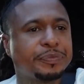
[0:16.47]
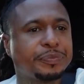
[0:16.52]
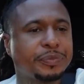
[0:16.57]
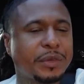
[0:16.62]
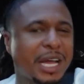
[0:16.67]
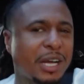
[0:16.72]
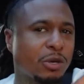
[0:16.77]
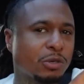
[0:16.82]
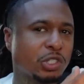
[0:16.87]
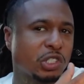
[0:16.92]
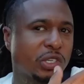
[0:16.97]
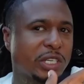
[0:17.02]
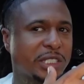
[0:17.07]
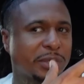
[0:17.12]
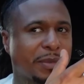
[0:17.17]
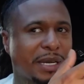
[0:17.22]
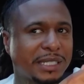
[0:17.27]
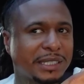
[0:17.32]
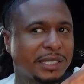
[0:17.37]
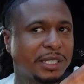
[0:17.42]
I'm not gonna stress
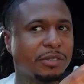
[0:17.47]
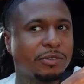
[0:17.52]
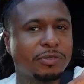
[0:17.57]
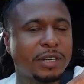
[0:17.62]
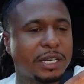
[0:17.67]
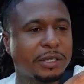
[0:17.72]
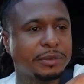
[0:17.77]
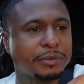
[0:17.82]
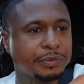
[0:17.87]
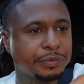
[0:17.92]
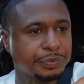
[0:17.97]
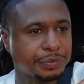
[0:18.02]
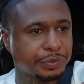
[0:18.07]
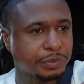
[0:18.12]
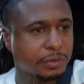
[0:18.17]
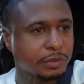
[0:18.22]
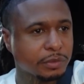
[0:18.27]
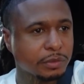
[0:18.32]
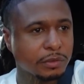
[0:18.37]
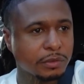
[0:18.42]
myself out
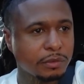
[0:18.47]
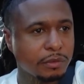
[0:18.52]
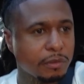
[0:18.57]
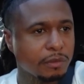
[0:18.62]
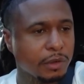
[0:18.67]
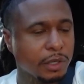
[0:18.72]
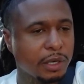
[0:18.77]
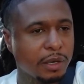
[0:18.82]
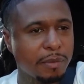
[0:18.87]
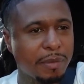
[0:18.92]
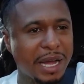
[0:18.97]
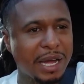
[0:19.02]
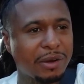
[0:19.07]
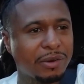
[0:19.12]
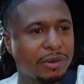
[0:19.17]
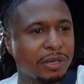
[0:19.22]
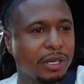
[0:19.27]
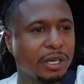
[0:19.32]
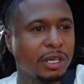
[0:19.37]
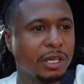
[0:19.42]
about
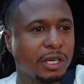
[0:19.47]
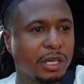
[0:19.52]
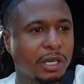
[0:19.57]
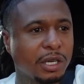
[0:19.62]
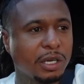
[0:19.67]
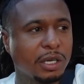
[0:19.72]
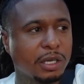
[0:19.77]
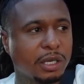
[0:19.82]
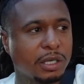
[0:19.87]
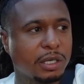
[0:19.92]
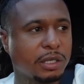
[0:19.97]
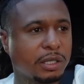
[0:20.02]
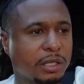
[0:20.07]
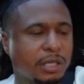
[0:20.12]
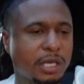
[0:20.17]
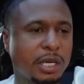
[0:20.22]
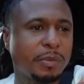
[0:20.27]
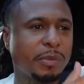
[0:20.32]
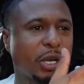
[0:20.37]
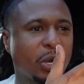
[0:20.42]
uh,
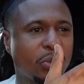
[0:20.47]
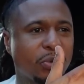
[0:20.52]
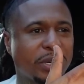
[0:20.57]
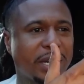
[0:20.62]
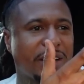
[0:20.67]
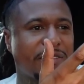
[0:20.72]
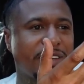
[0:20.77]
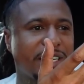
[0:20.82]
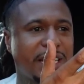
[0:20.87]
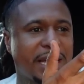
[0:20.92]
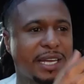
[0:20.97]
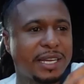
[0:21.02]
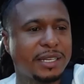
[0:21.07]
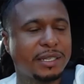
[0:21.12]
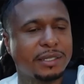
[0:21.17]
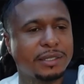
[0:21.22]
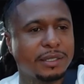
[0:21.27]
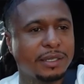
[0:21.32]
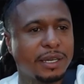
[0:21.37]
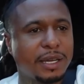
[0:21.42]
uploading every day.
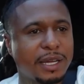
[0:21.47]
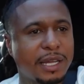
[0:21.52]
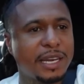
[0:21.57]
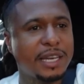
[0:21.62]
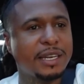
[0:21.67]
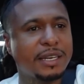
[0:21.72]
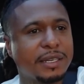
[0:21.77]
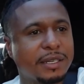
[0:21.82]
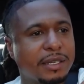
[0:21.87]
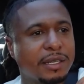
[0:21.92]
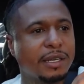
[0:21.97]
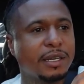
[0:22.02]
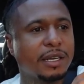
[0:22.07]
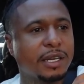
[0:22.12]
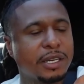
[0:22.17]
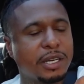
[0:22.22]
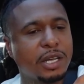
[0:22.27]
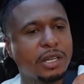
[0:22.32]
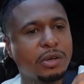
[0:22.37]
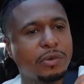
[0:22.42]
And
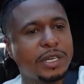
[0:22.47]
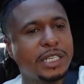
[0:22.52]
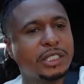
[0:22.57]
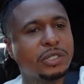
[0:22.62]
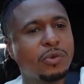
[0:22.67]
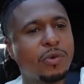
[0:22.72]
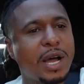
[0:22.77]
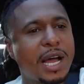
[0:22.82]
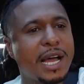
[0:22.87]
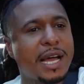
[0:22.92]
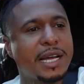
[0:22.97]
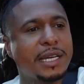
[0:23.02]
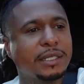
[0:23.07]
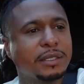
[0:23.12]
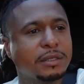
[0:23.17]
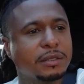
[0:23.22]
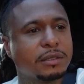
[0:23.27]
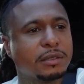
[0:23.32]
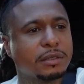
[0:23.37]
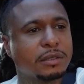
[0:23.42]
another reason why
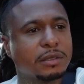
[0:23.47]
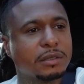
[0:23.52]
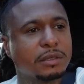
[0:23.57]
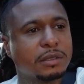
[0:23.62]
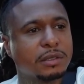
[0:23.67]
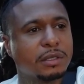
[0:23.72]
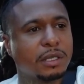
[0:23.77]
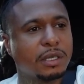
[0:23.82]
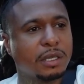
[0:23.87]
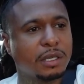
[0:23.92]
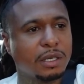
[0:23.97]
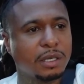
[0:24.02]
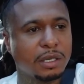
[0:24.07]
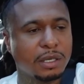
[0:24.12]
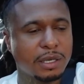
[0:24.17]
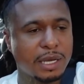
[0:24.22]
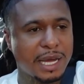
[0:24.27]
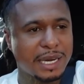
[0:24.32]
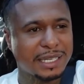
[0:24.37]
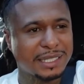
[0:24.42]

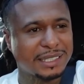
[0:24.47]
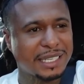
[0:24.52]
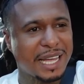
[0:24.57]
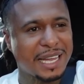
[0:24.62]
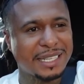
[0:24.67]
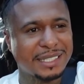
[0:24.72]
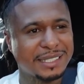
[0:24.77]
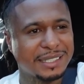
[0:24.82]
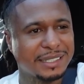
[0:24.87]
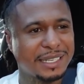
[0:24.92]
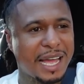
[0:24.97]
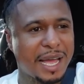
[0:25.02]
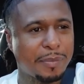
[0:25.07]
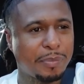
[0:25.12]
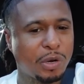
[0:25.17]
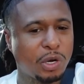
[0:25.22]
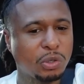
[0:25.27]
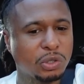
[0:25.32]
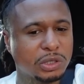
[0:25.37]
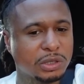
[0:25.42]
I decided to not
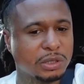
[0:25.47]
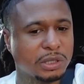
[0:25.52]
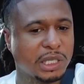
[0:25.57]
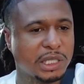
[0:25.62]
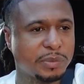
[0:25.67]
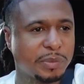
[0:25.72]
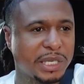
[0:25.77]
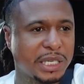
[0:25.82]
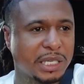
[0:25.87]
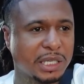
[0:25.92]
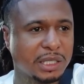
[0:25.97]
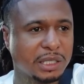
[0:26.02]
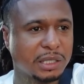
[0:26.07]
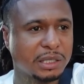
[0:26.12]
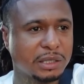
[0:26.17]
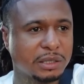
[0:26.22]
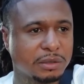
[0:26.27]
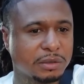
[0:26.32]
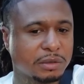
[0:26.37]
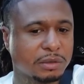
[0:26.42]
post is because